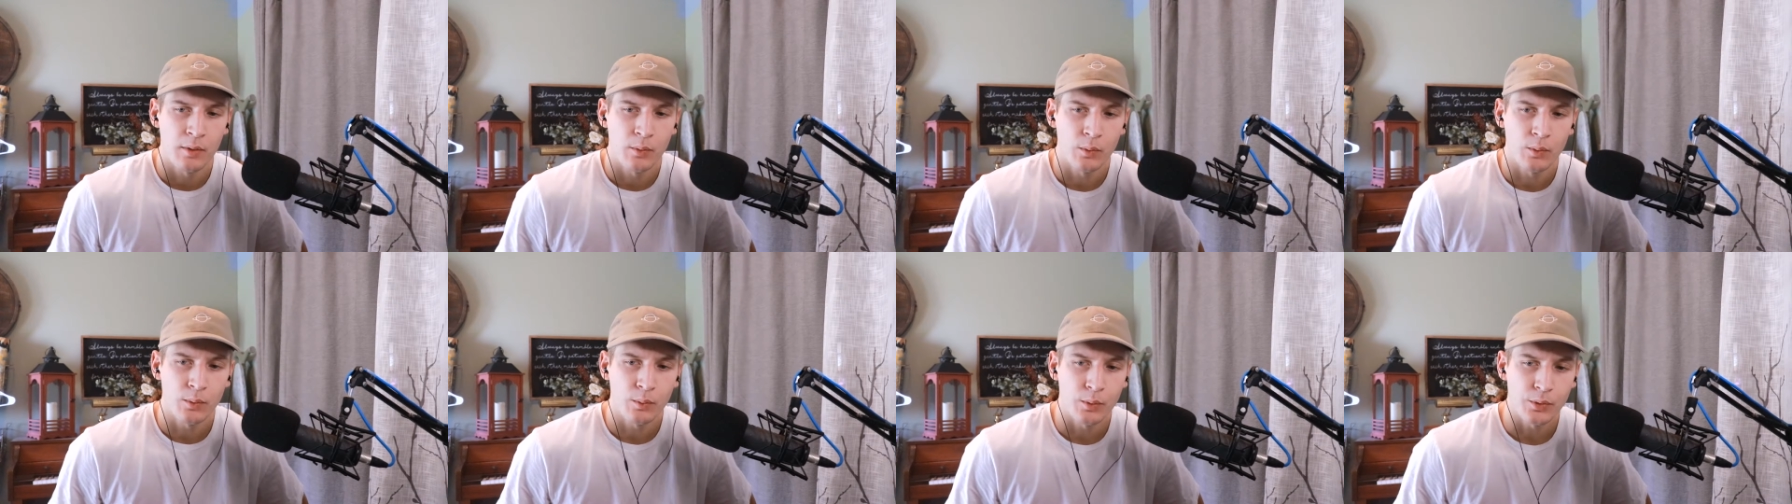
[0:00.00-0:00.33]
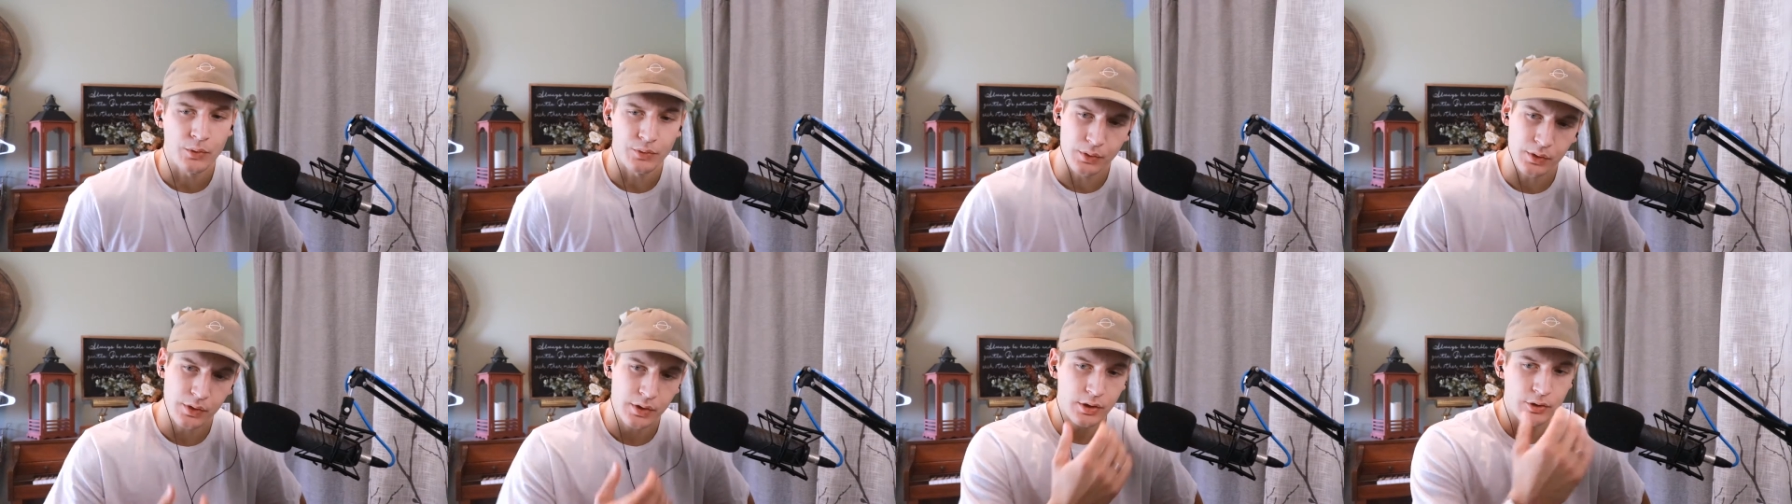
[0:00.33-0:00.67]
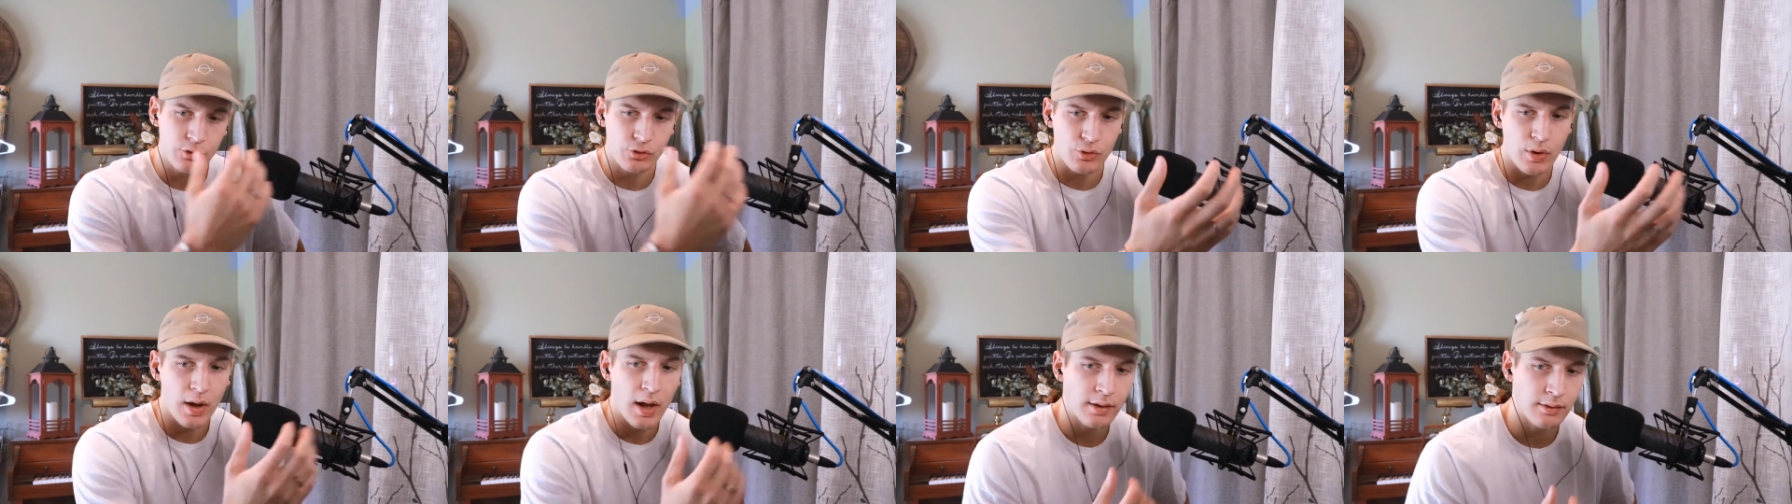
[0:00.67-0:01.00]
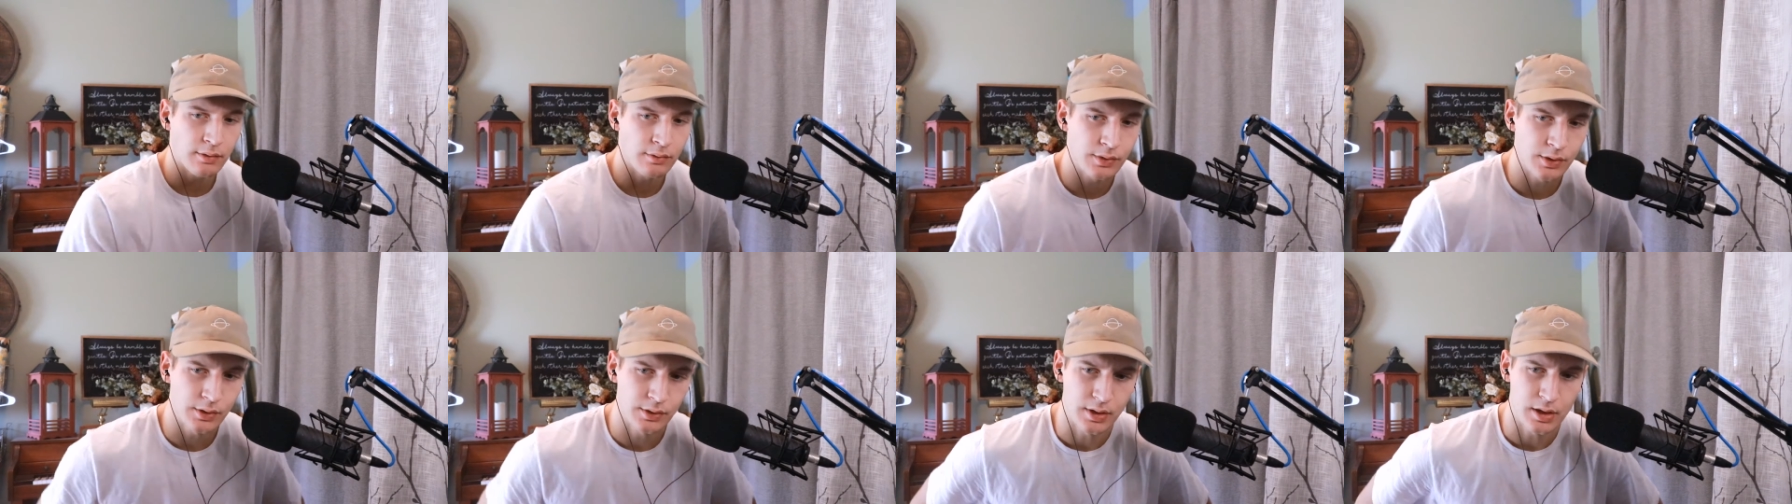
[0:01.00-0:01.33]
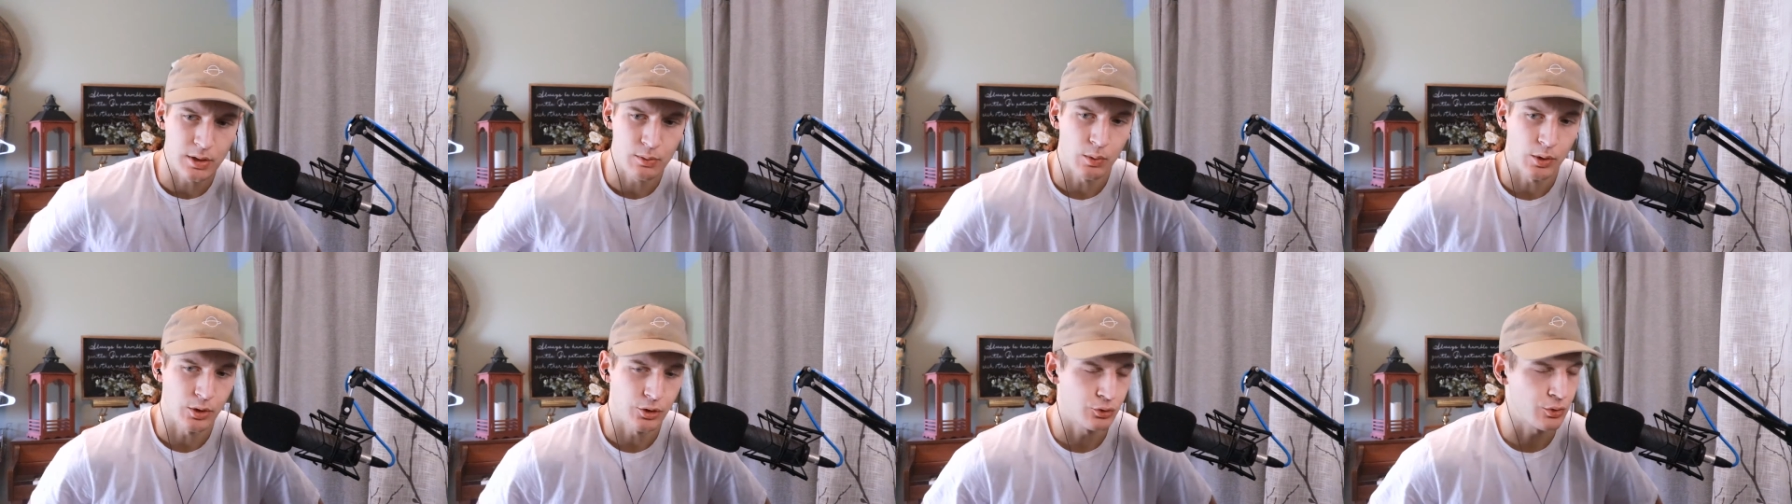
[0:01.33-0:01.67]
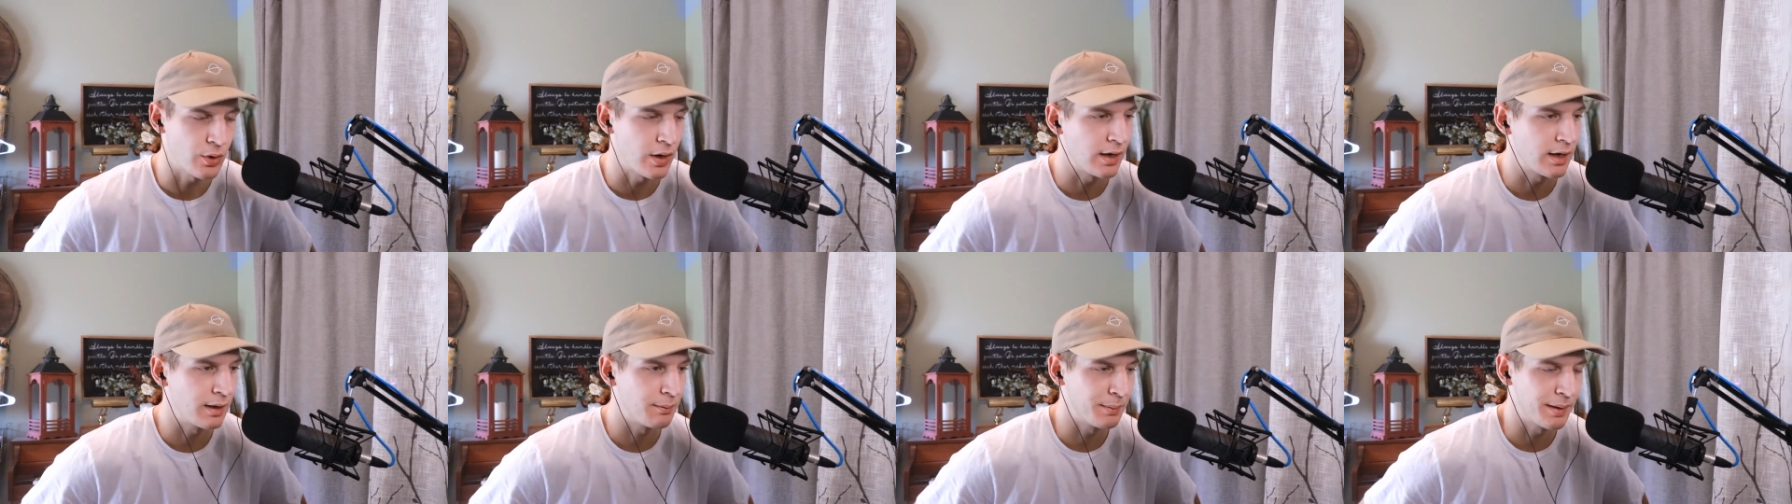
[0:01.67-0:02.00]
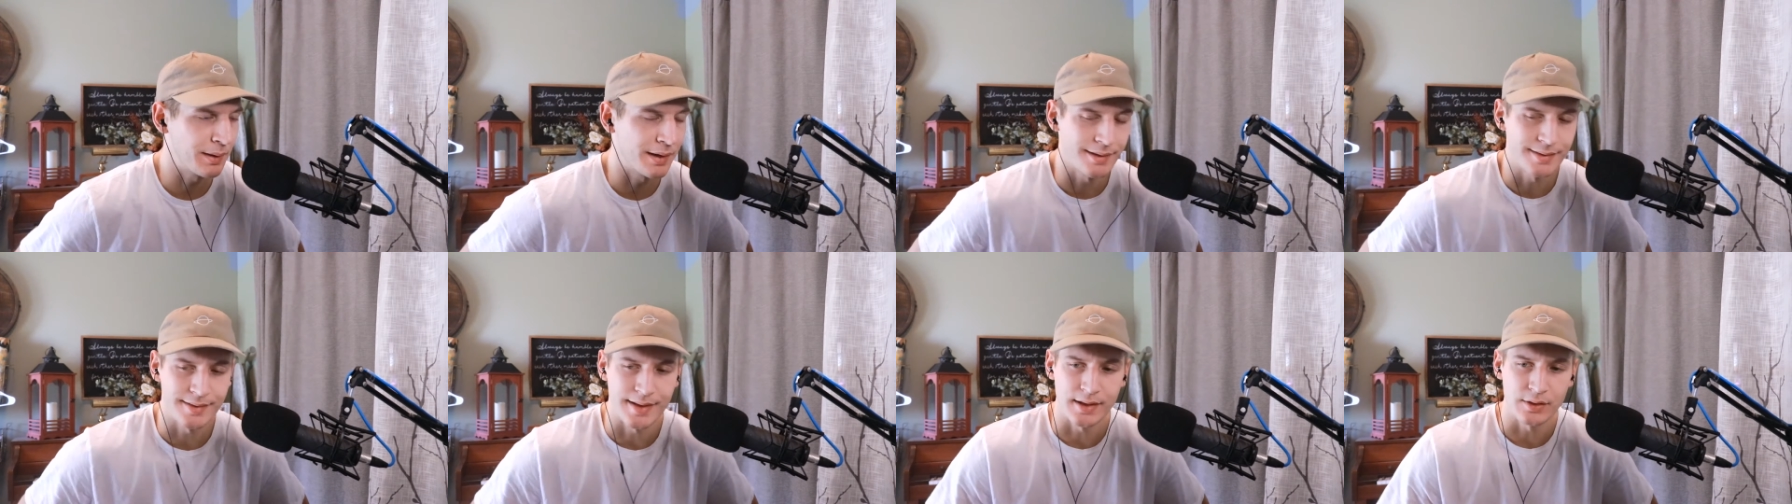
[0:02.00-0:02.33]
was very attractive to D1 training because they